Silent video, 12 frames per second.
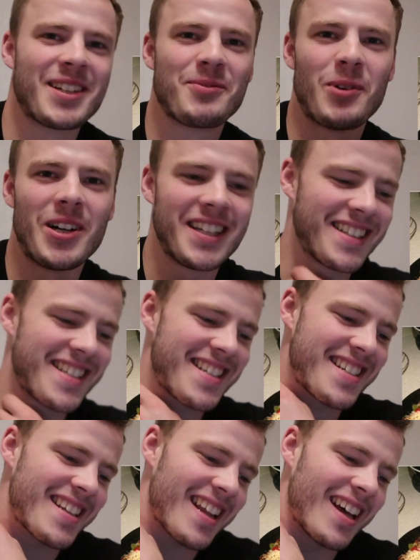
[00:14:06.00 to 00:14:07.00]
and
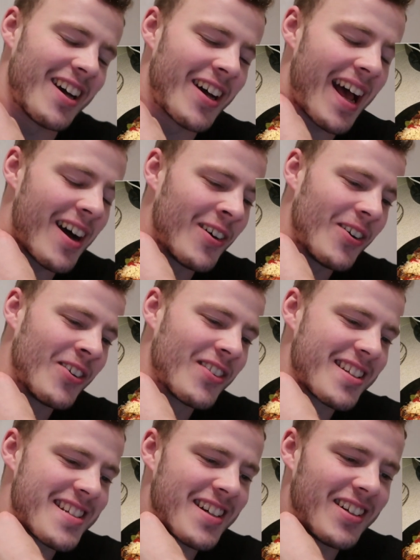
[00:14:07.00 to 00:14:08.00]
whites on
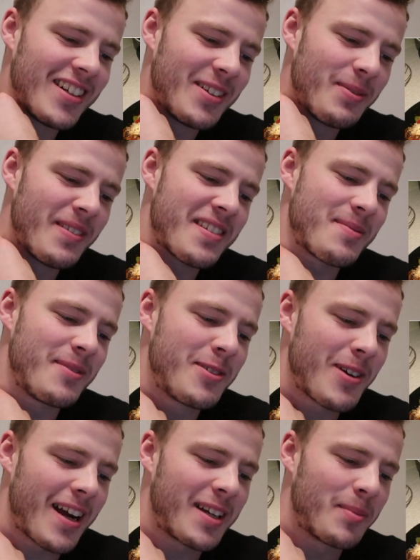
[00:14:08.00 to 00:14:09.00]
the side with some
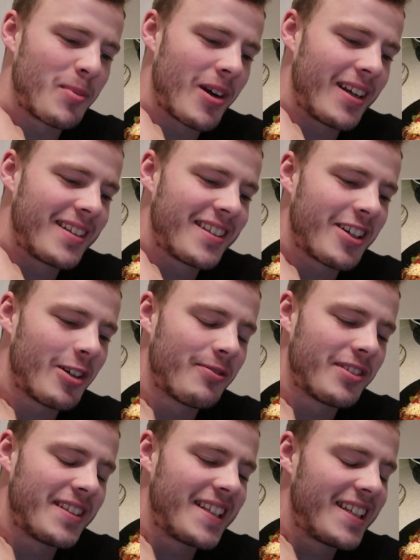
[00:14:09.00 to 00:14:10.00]
cracker bread
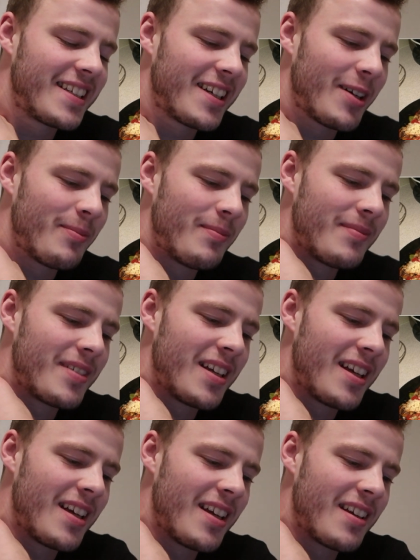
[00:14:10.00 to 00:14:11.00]
covered in
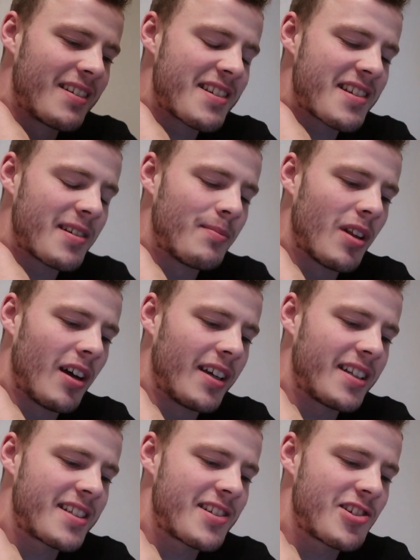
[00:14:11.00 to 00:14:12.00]
some
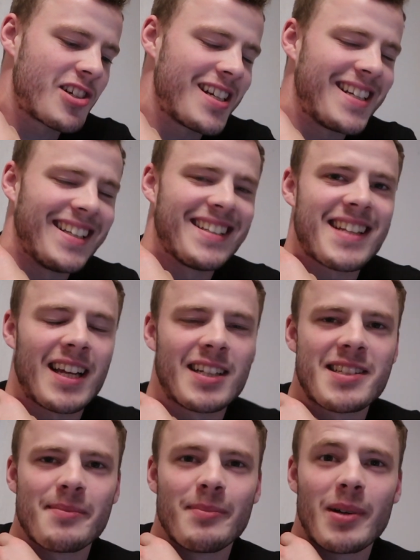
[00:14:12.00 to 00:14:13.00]
light cheese
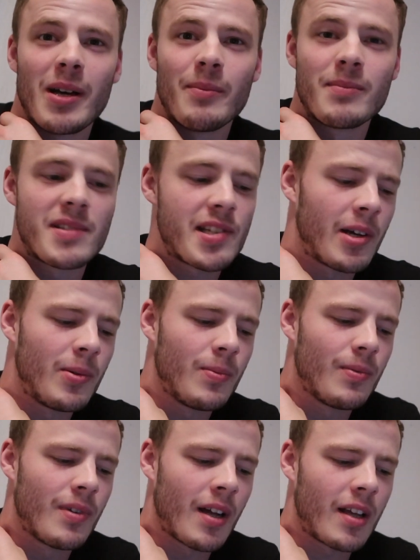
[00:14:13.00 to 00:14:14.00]
and some plums. So
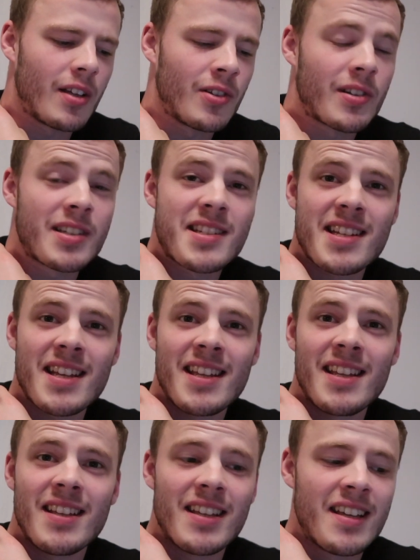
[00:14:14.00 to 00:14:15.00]
like you can
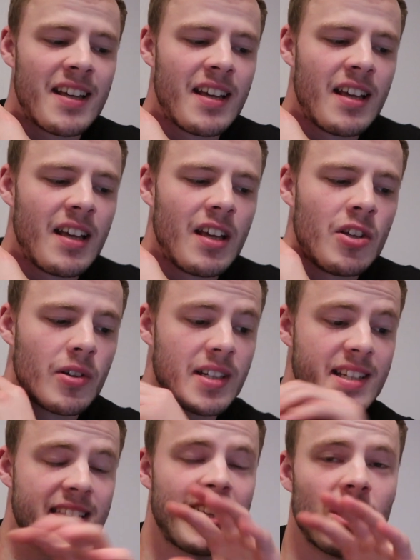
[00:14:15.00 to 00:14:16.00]
see
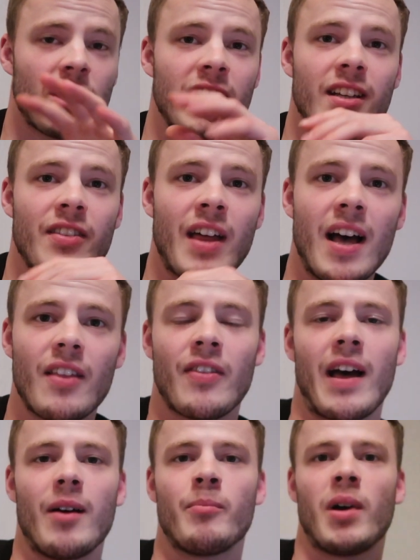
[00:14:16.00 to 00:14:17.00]
looking at
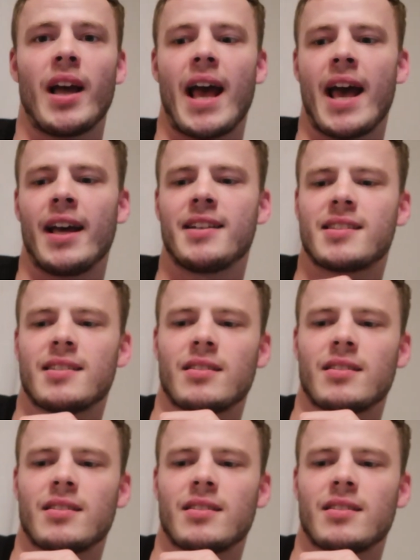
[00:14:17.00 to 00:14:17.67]
that my head